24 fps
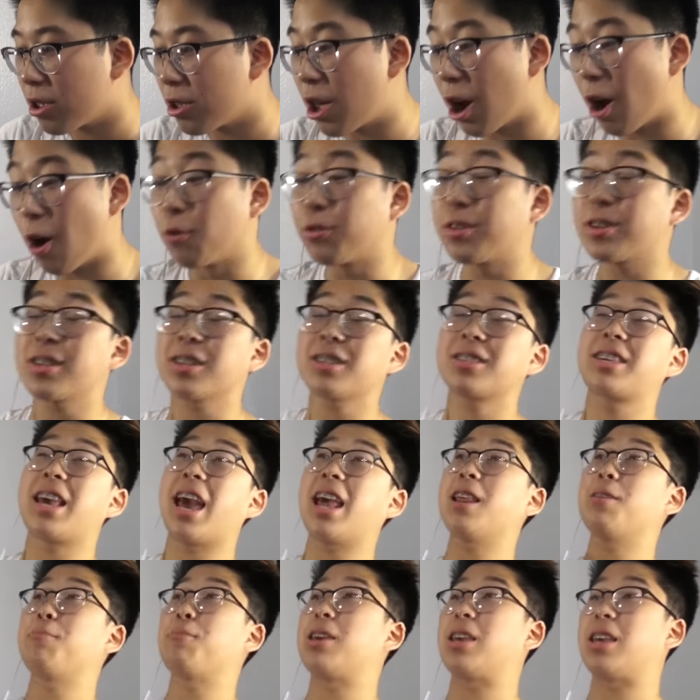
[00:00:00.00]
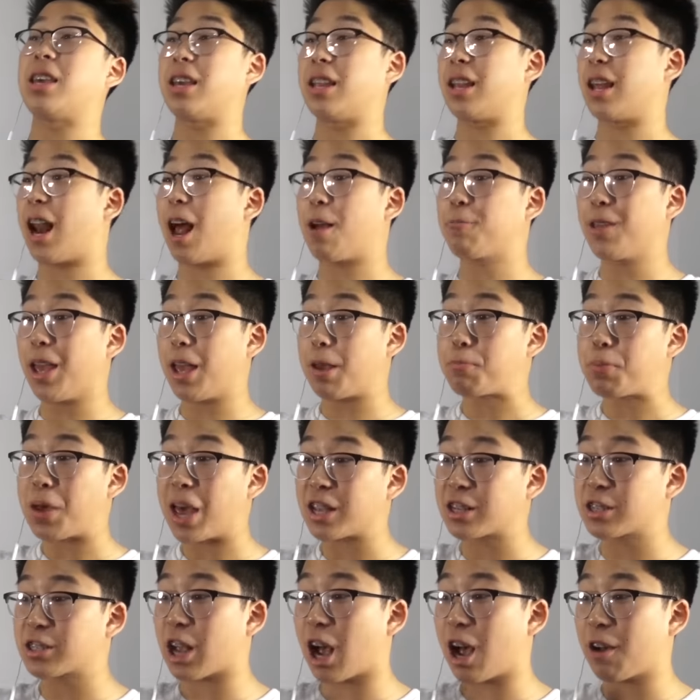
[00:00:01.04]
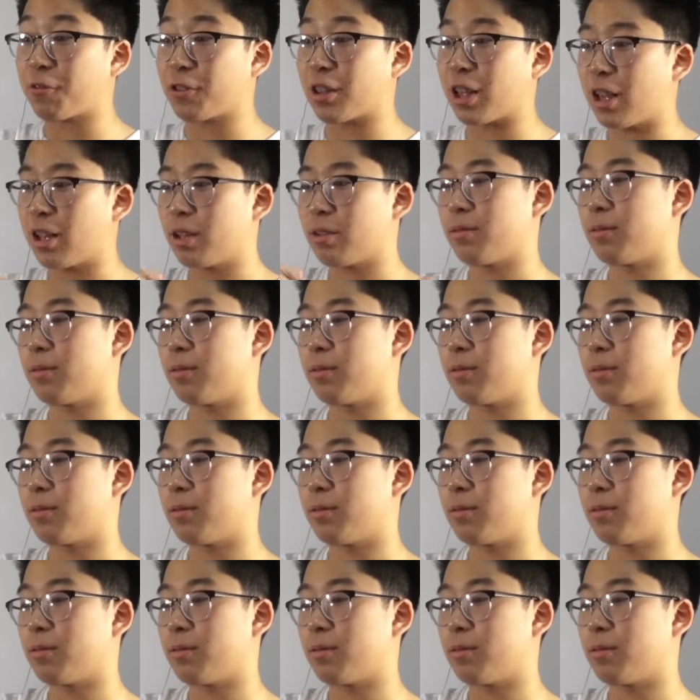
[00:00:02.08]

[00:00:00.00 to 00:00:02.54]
Yo, this is getting me heated. I'm getting pissed off.